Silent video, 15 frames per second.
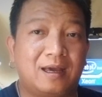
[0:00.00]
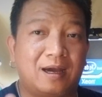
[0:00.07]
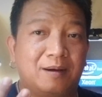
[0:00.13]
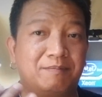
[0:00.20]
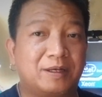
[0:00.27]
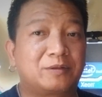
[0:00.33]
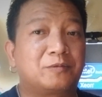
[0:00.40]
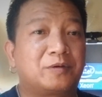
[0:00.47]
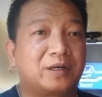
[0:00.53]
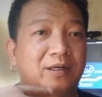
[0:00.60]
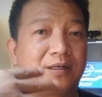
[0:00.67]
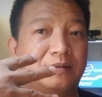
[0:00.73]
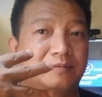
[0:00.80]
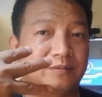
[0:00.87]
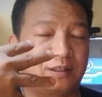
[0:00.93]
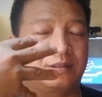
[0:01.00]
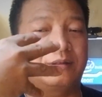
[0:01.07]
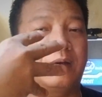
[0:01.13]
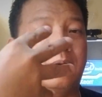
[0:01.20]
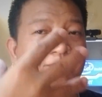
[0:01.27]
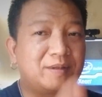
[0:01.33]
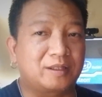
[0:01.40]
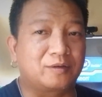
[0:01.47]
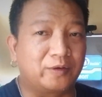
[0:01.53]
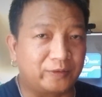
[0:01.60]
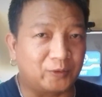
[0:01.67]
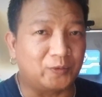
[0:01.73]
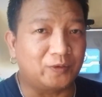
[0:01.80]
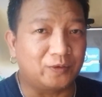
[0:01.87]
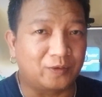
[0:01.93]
but I'm not going to